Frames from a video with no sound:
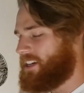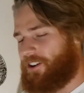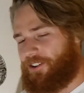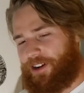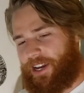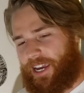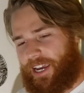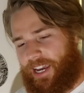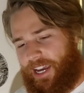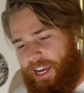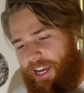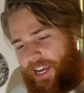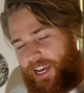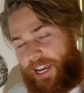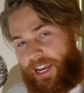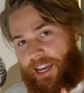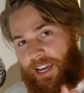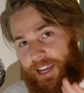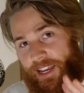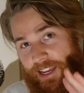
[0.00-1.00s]

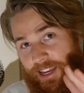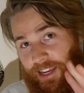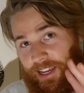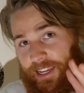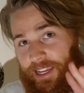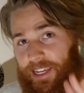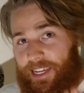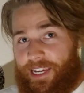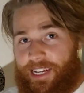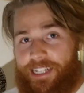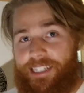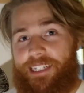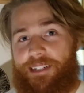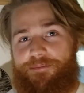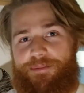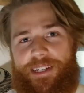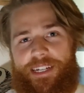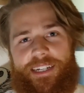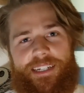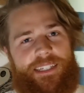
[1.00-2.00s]

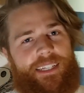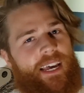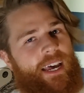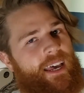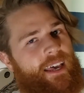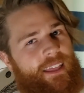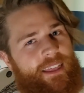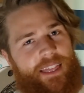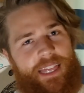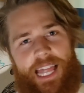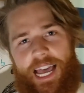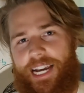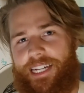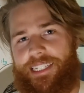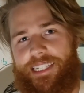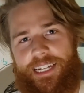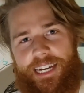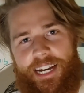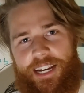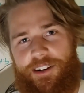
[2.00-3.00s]
ENTPs. The
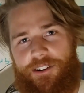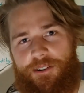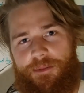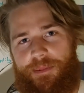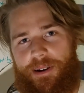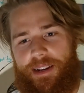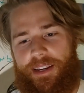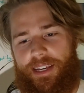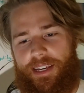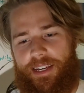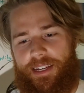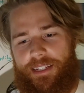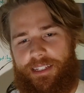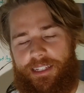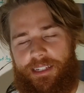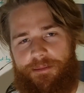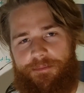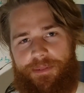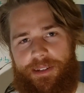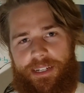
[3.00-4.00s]
last thing I know about
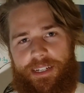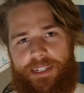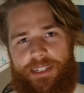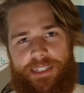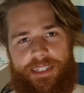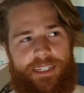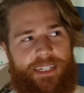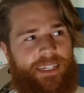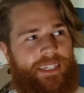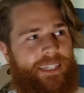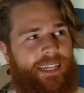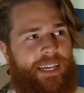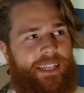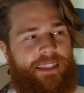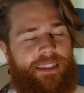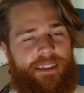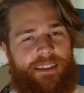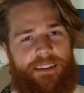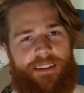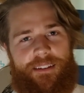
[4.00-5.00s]
ENTPs is
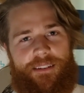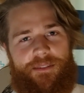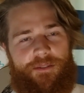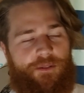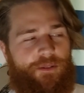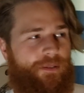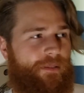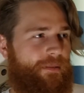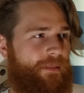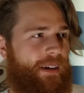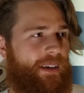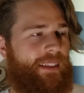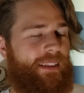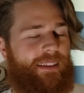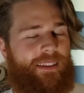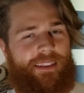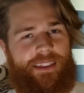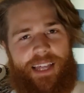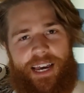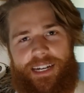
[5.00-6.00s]
that, or
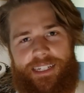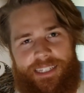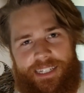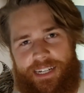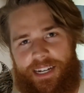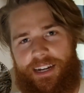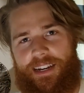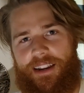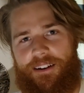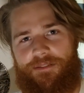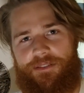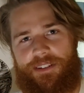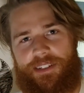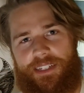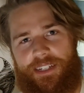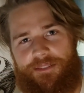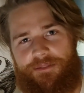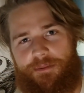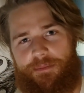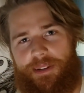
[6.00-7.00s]
the last thing I'd ever
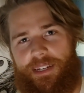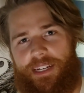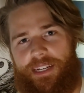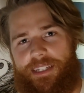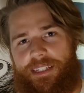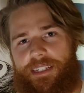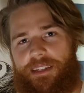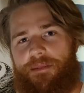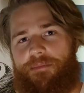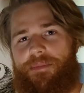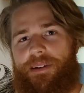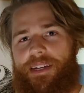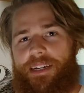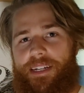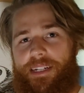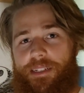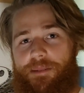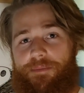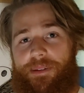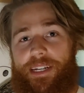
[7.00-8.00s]
see from an
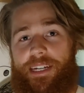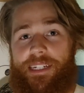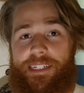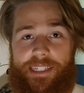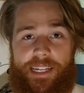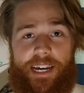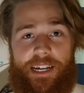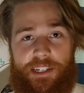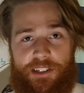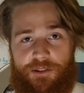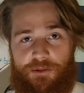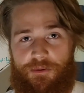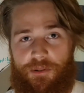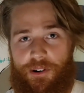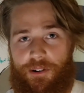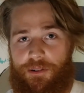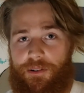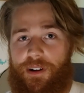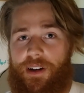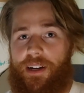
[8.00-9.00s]
ENTP is being status
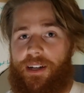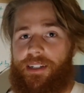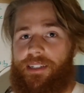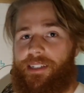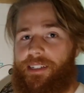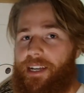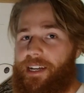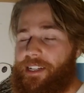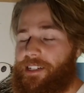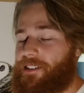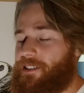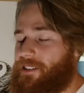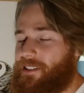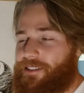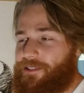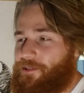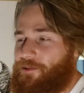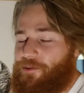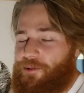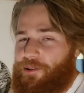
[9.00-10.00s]
quo.
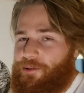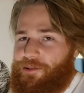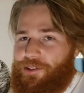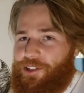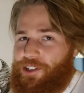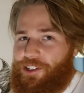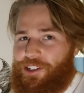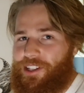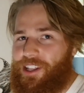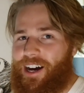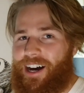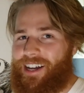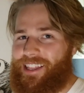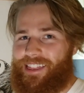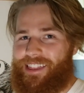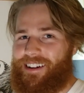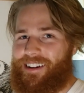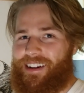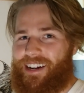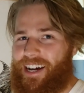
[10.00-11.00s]
Status quo is just not
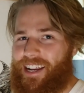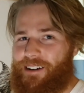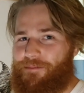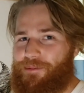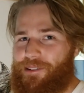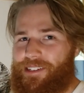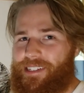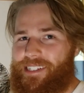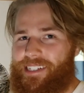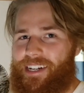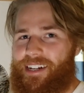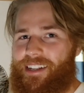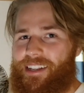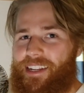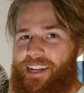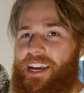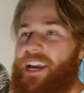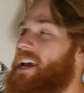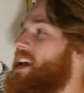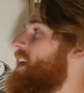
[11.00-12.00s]
their kind of
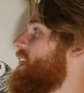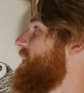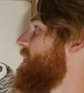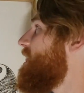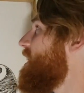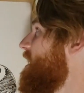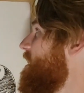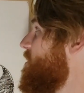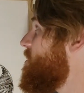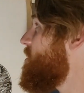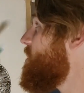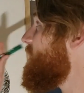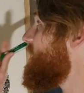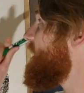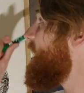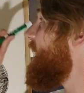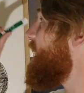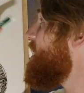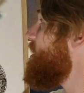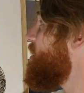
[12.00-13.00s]
personality. They are
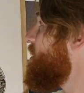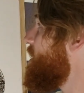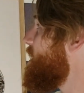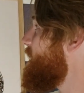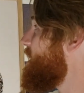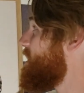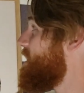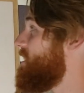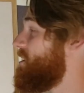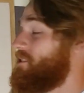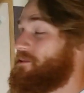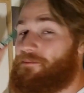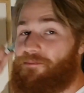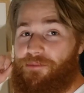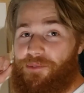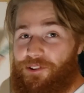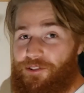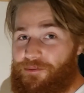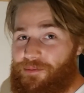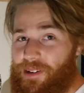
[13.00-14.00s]
chaotic. They are
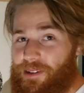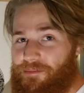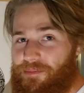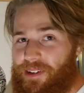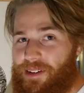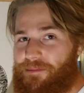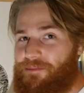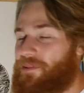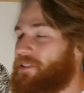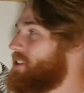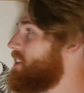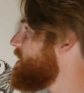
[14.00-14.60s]
movement people.